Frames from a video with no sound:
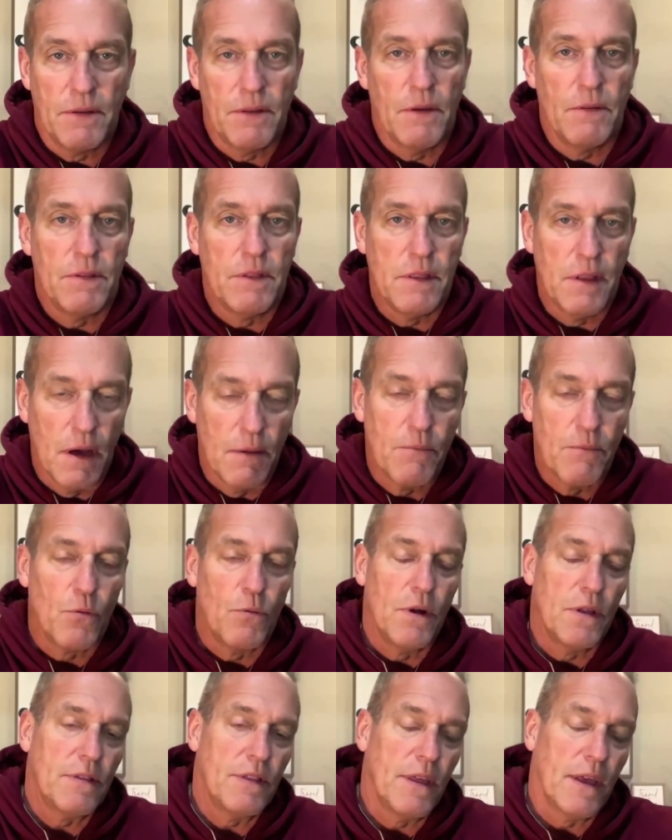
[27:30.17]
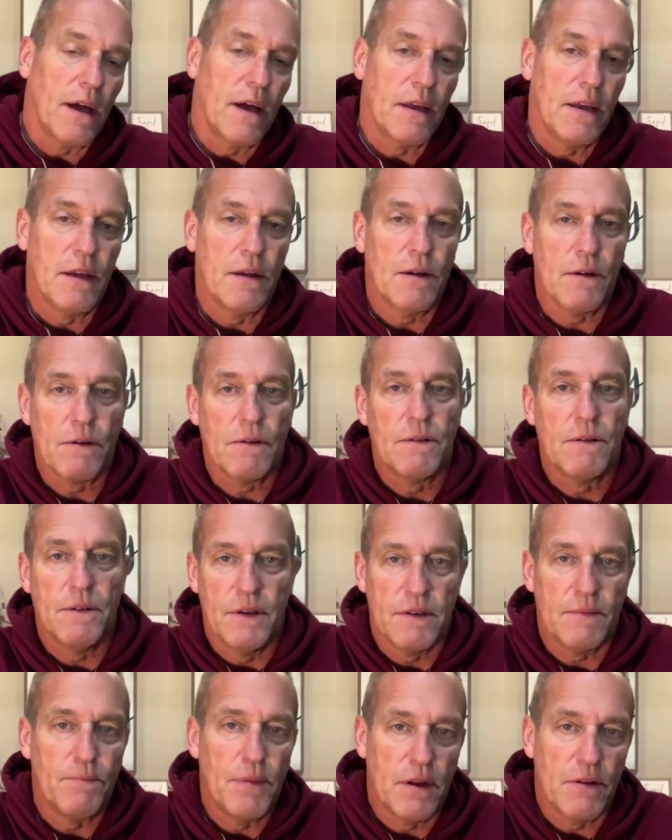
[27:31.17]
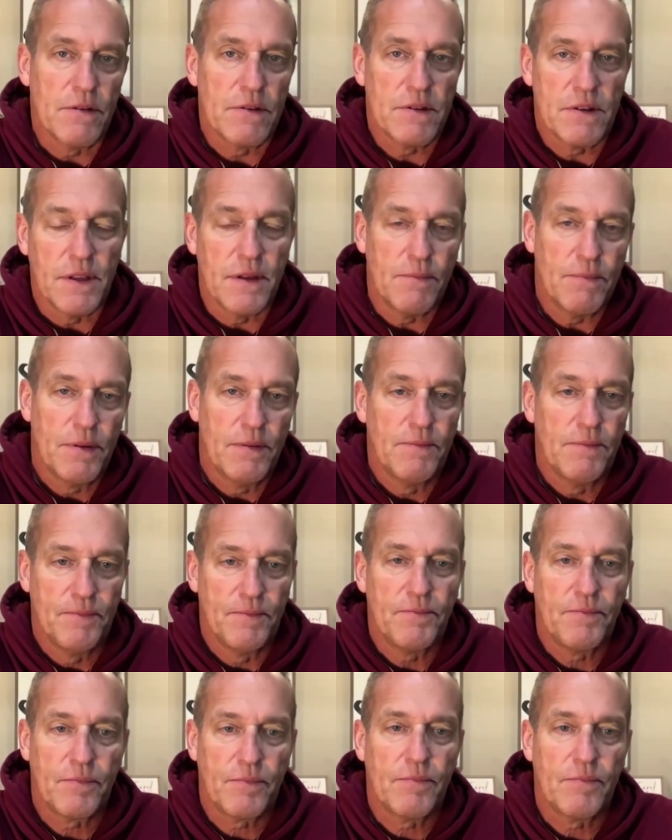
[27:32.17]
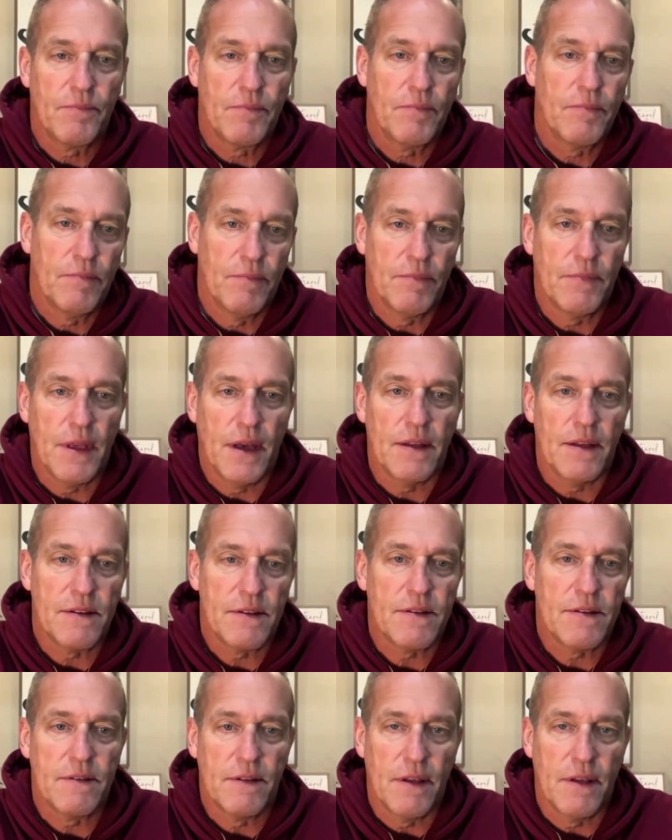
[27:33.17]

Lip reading: and the number one thing I hear is better sleep. That's